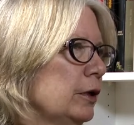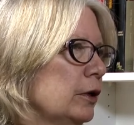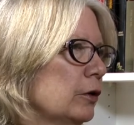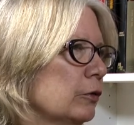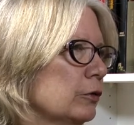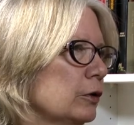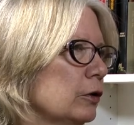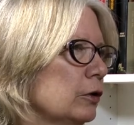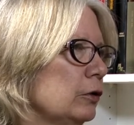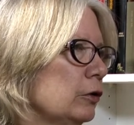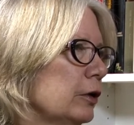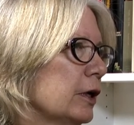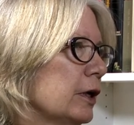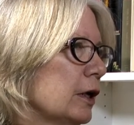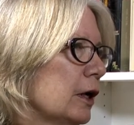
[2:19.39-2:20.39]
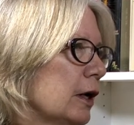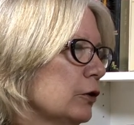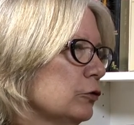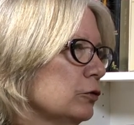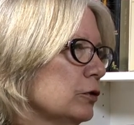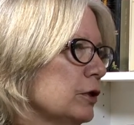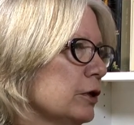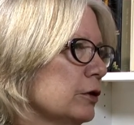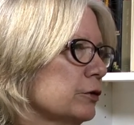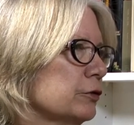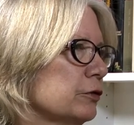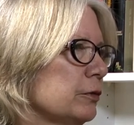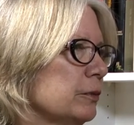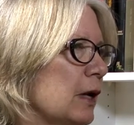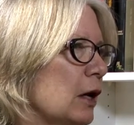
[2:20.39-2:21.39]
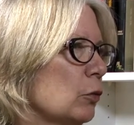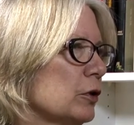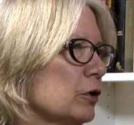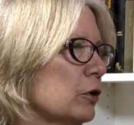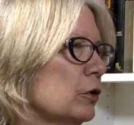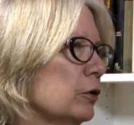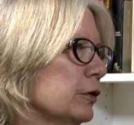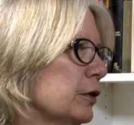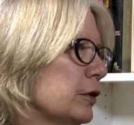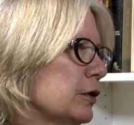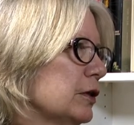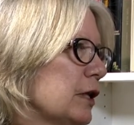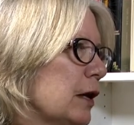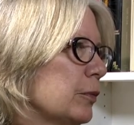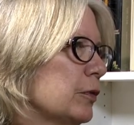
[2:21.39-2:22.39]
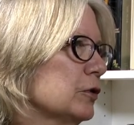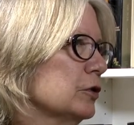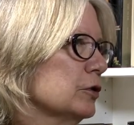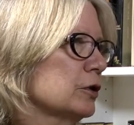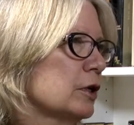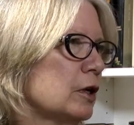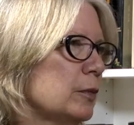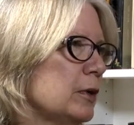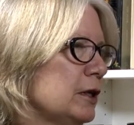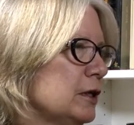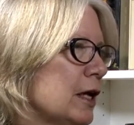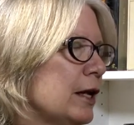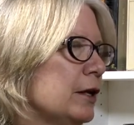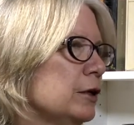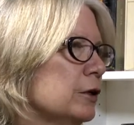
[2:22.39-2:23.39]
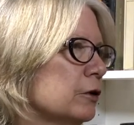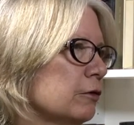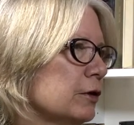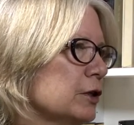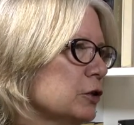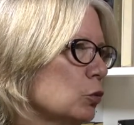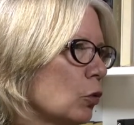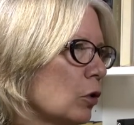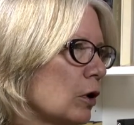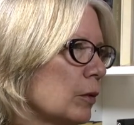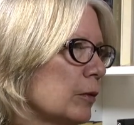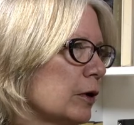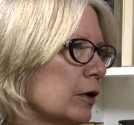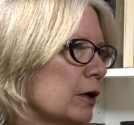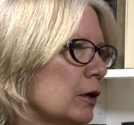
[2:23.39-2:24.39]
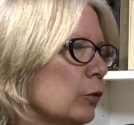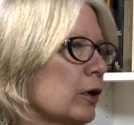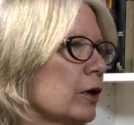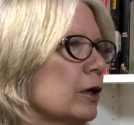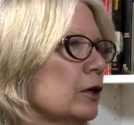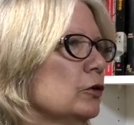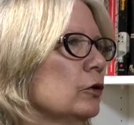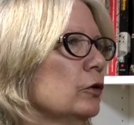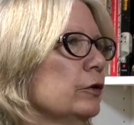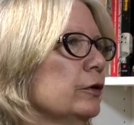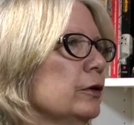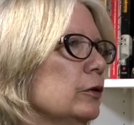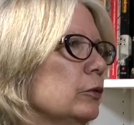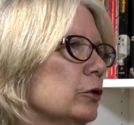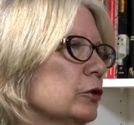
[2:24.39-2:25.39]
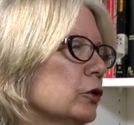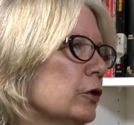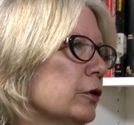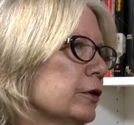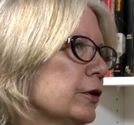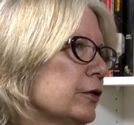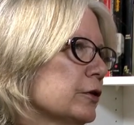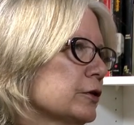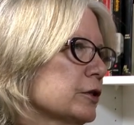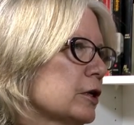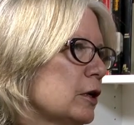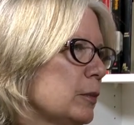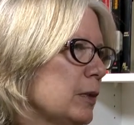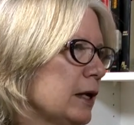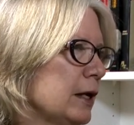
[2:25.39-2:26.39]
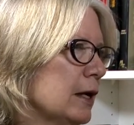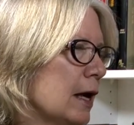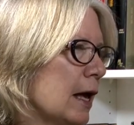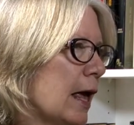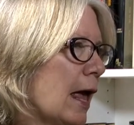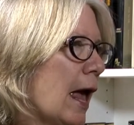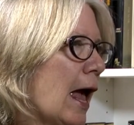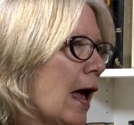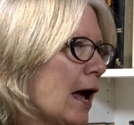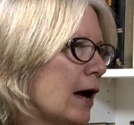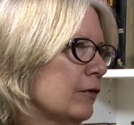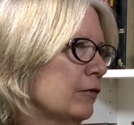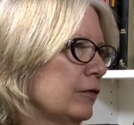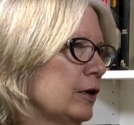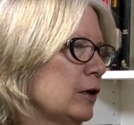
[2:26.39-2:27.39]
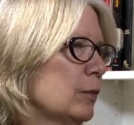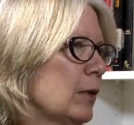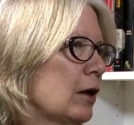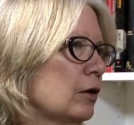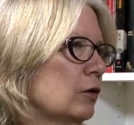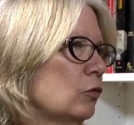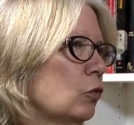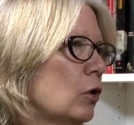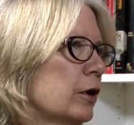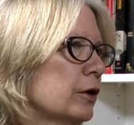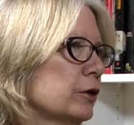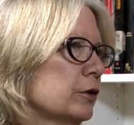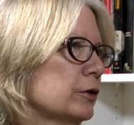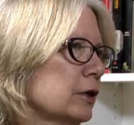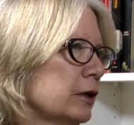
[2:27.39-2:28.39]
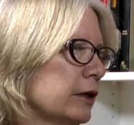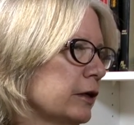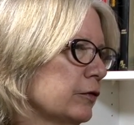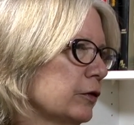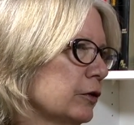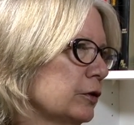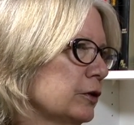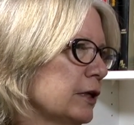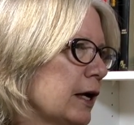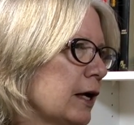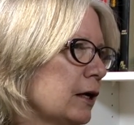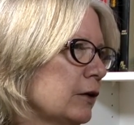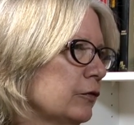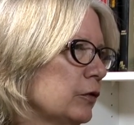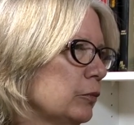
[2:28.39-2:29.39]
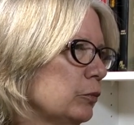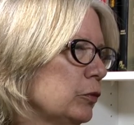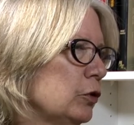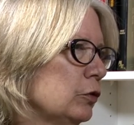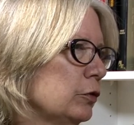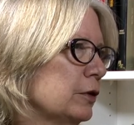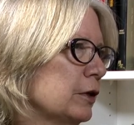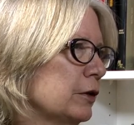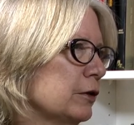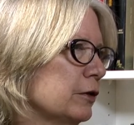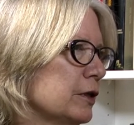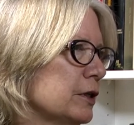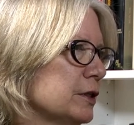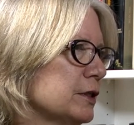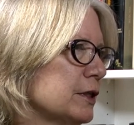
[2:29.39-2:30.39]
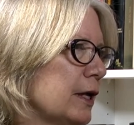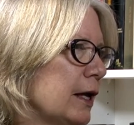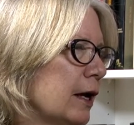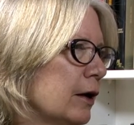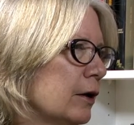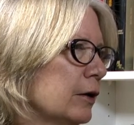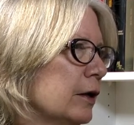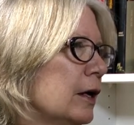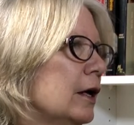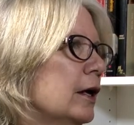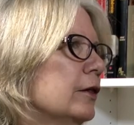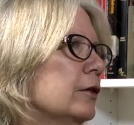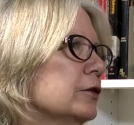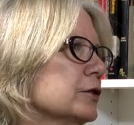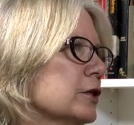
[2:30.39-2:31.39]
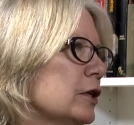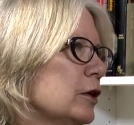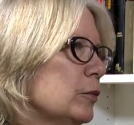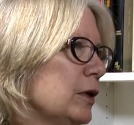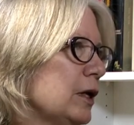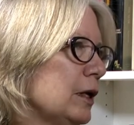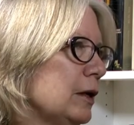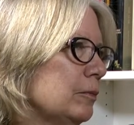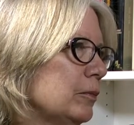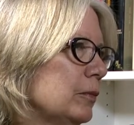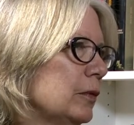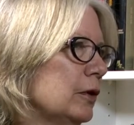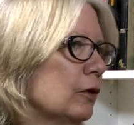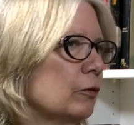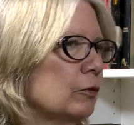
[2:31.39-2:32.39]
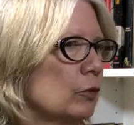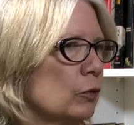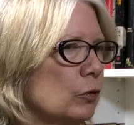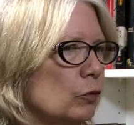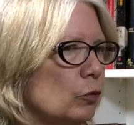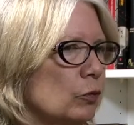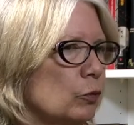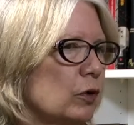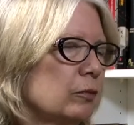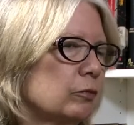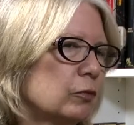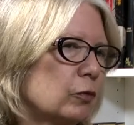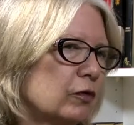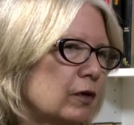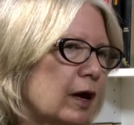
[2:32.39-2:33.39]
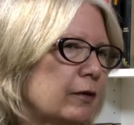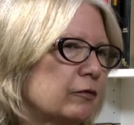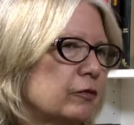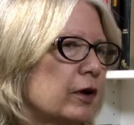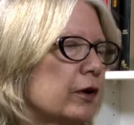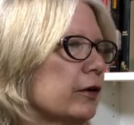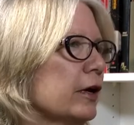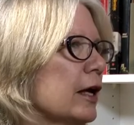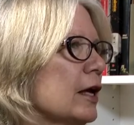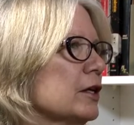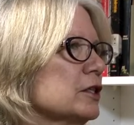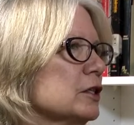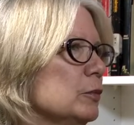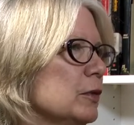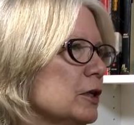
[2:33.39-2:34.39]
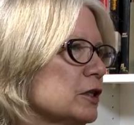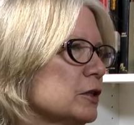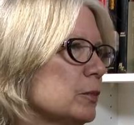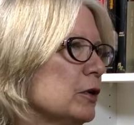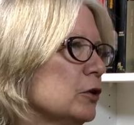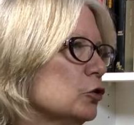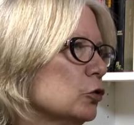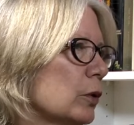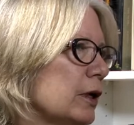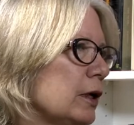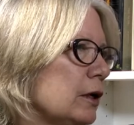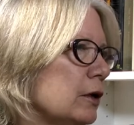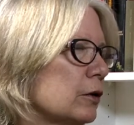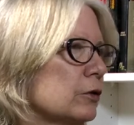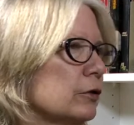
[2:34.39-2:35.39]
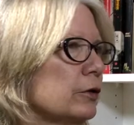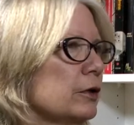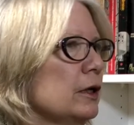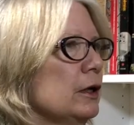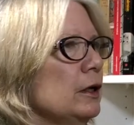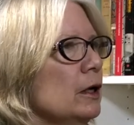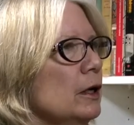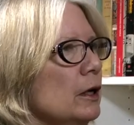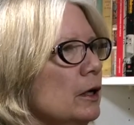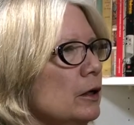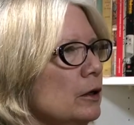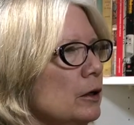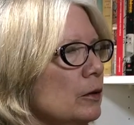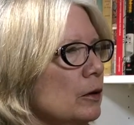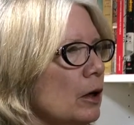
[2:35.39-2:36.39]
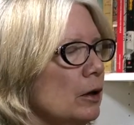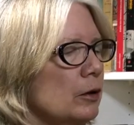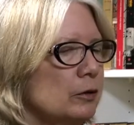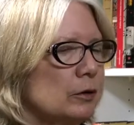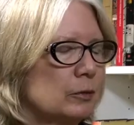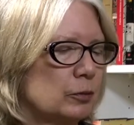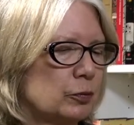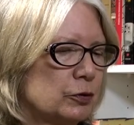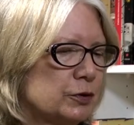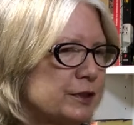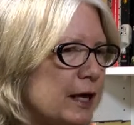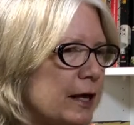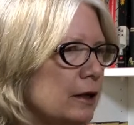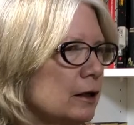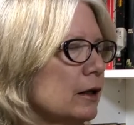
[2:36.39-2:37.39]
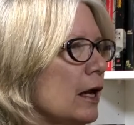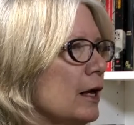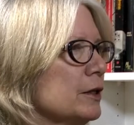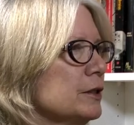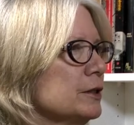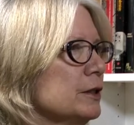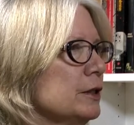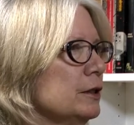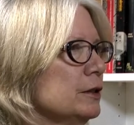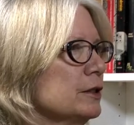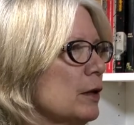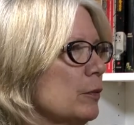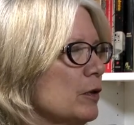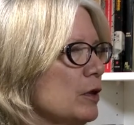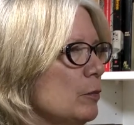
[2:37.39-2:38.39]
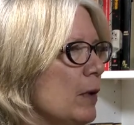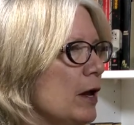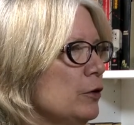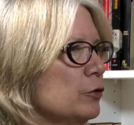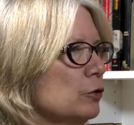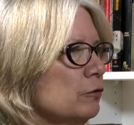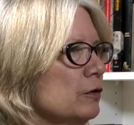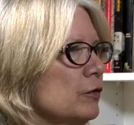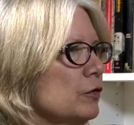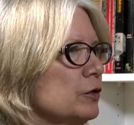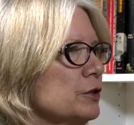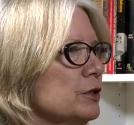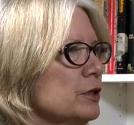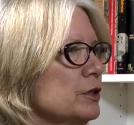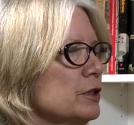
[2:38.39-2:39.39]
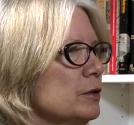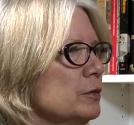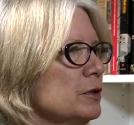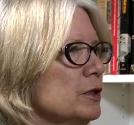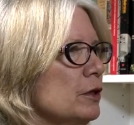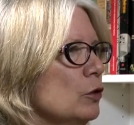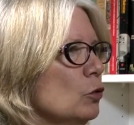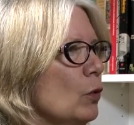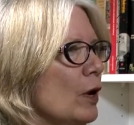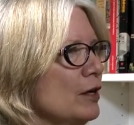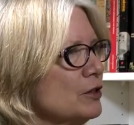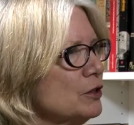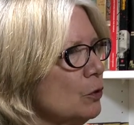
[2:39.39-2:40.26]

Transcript: You know, look at 100 years from now. We're told that the temperature is going to be 10 degrees warmer. We're told that there's going to be half the amount of water delivered to Elephant Butte that there is now. There's going to be, you know, we've got varying estimates, but 20 to 30% less in some of the major river systems in the West.